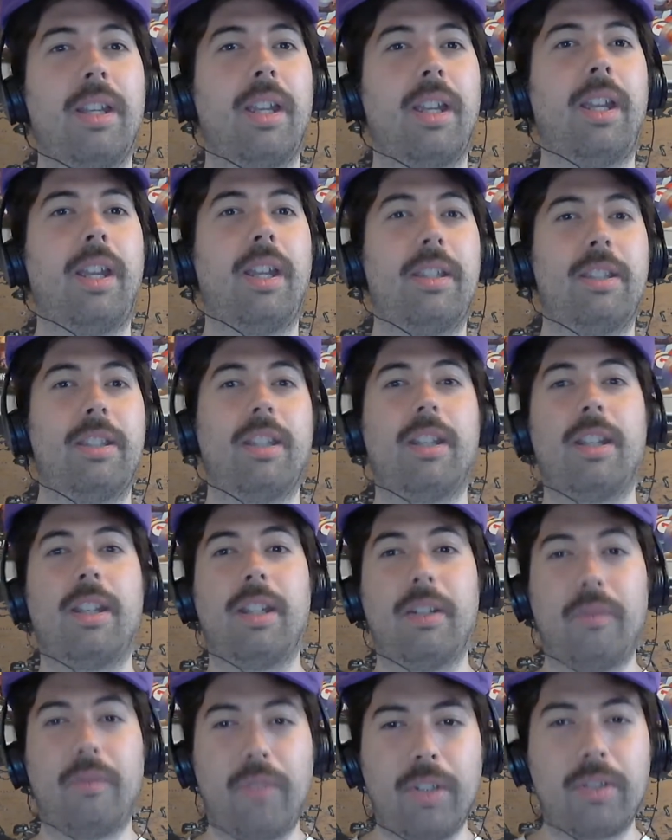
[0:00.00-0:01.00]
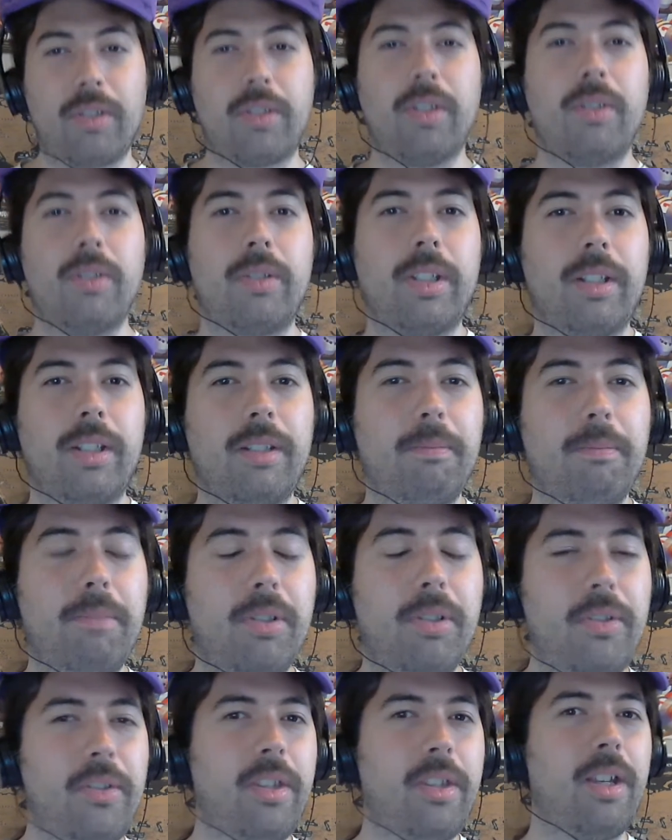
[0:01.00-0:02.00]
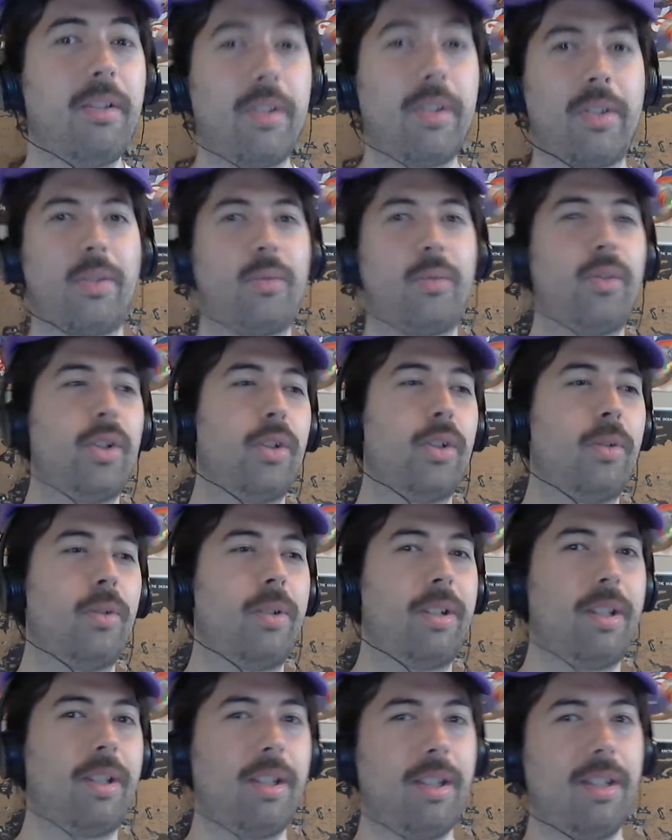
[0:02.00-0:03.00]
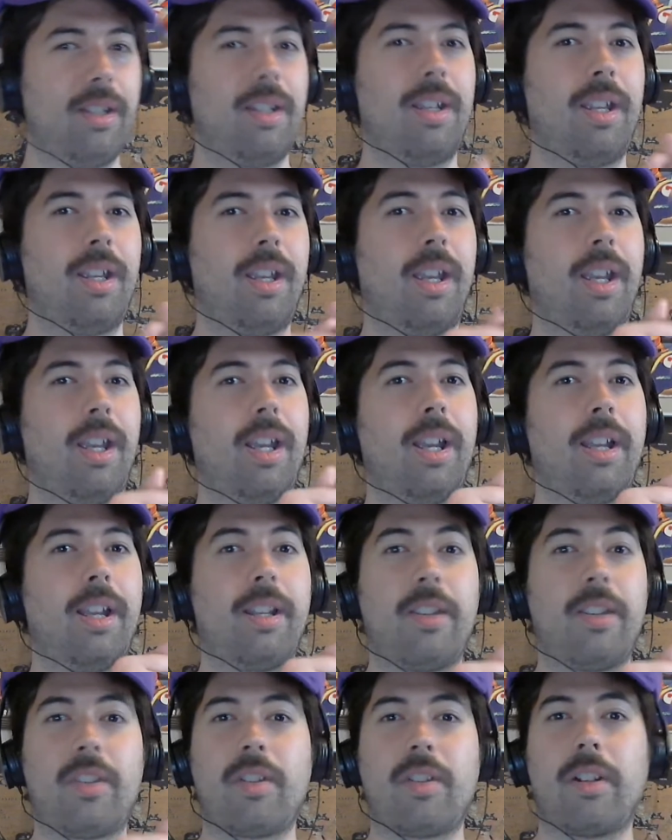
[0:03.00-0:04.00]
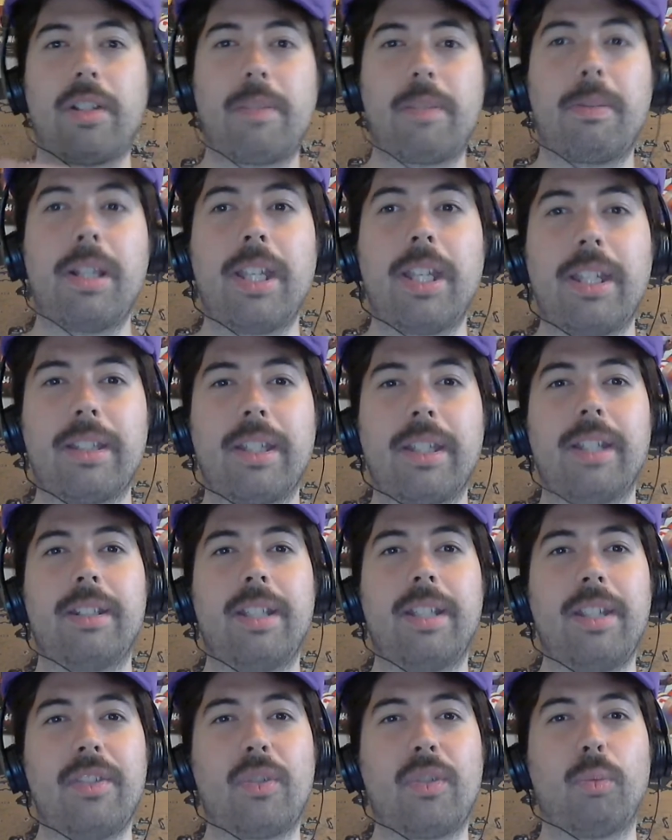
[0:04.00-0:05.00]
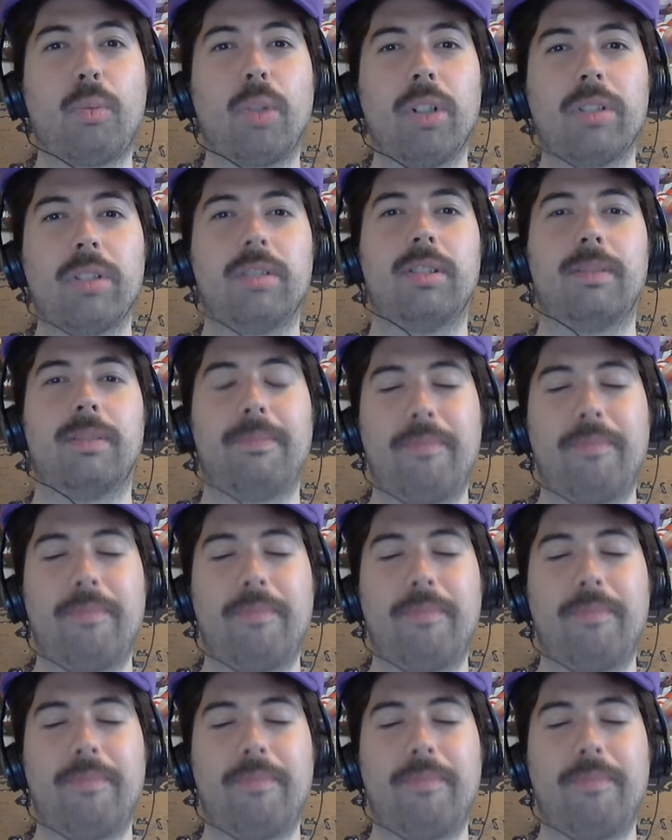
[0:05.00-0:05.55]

and then Phil Kogan pulls out his phone and he starts playing that day's Wordle.